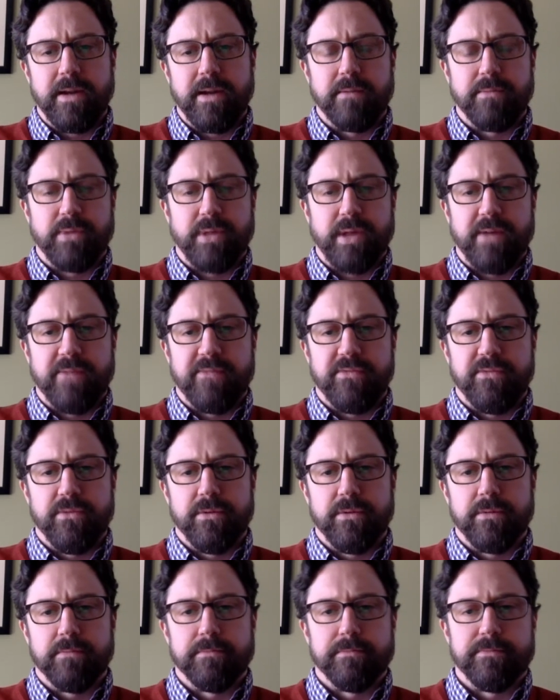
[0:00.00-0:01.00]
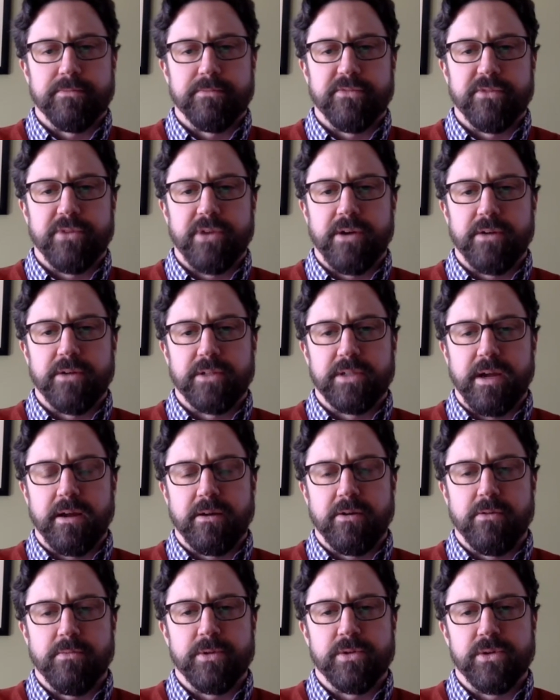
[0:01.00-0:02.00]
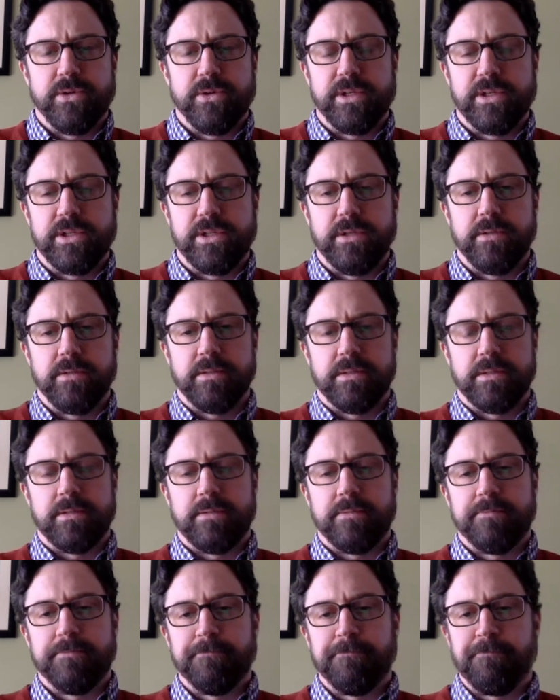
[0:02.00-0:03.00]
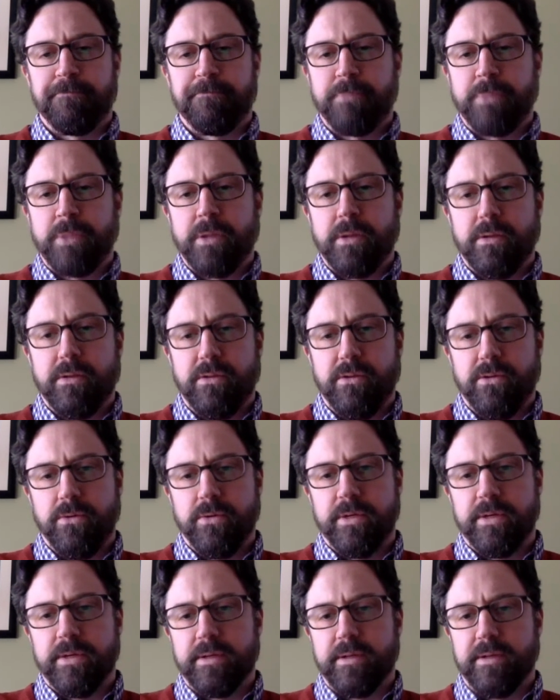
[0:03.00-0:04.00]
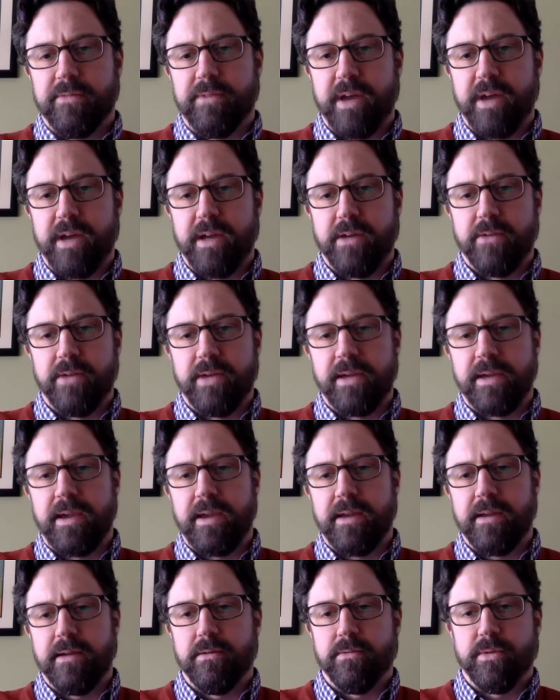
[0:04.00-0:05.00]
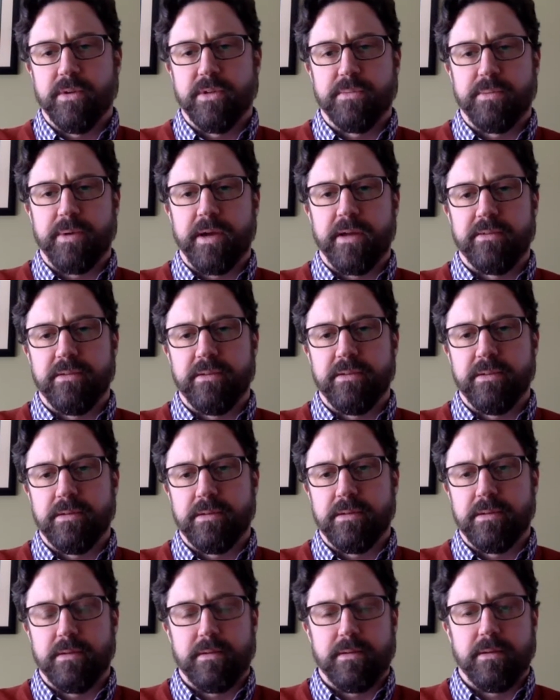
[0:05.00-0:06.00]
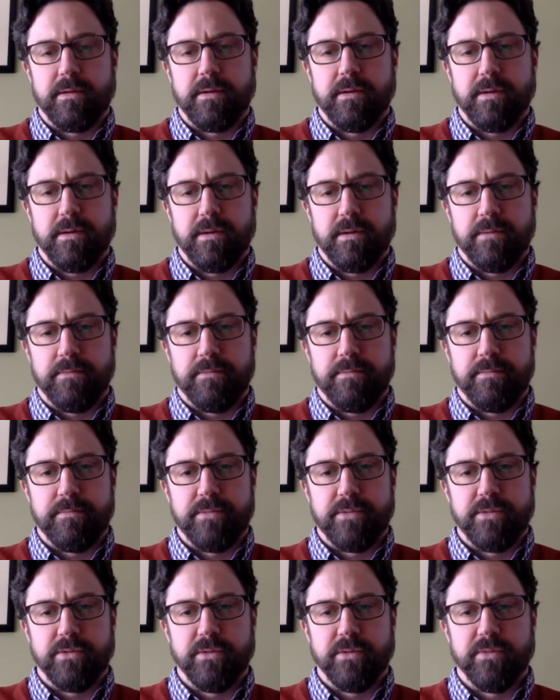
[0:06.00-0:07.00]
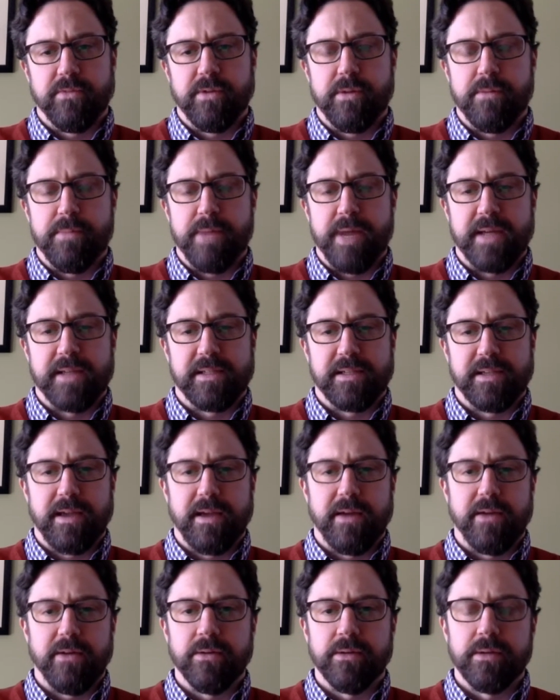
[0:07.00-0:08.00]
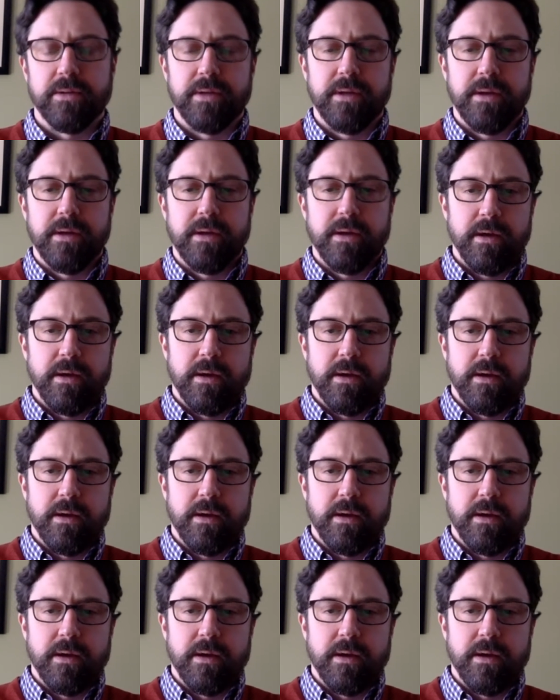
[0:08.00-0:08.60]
grading platform for our psychometricians to evaluate candidate responses sort of on a mass scale,